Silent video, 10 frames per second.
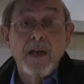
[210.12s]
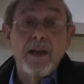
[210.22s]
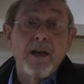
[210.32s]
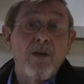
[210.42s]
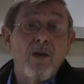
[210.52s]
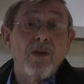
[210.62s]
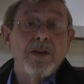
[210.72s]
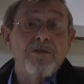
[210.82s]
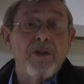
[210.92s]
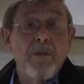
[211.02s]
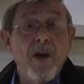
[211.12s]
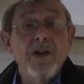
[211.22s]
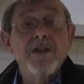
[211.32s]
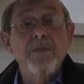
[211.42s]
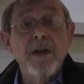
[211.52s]
You know, all this
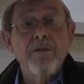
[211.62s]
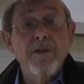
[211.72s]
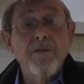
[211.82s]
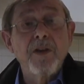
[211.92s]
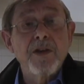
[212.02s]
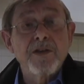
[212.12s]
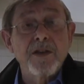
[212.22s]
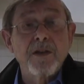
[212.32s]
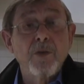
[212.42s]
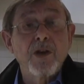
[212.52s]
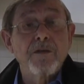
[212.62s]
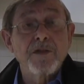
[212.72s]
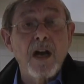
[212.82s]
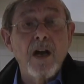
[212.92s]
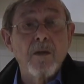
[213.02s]
reminds me of a verse in the book of
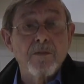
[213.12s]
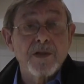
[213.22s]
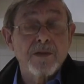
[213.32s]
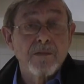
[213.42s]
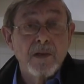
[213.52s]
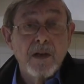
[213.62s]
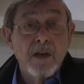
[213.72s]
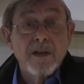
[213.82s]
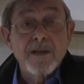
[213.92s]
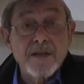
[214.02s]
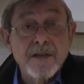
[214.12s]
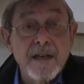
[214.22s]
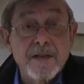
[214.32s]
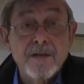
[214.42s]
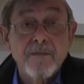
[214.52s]
Psalms. It says
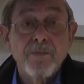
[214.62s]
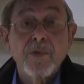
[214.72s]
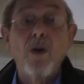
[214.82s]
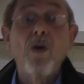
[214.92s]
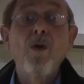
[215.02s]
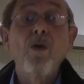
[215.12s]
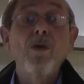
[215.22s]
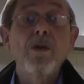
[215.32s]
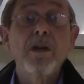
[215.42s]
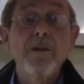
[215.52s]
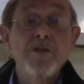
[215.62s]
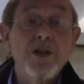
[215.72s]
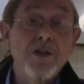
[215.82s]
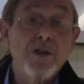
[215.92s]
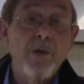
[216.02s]
this: all have
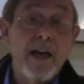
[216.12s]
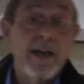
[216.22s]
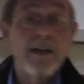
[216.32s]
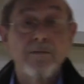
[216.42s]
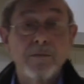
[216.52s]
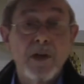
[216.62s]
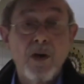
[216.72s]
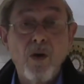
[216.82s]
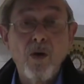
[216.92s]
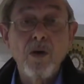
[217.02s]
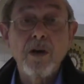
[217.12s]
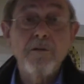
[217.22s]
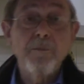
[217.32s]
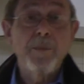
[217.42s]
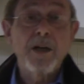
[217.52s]
turned away, all
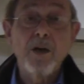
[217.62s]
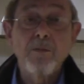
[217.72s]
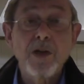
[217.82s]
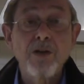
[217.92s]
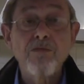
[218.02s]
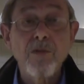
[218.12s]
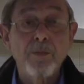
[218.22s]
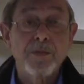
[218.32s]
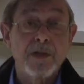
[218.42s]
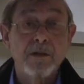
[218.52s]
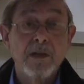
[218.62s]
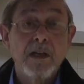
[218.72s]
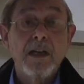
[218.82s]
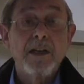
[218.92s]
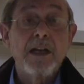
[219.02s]
have become corrupt.
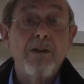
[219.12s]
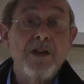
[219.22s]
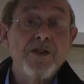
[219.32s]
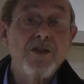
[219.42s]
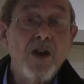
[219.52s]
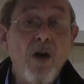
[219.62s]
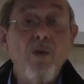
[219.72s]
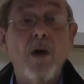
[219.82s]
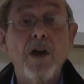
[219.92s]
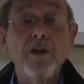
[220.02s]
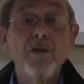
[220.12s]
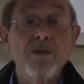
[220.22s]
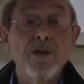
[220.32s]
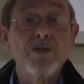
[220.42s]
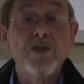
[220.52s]
There is no one
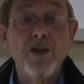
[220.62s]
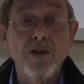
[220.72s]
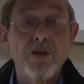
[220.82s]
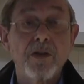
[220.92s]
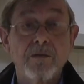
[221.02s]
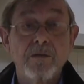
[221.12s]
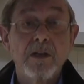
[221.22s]
who does good,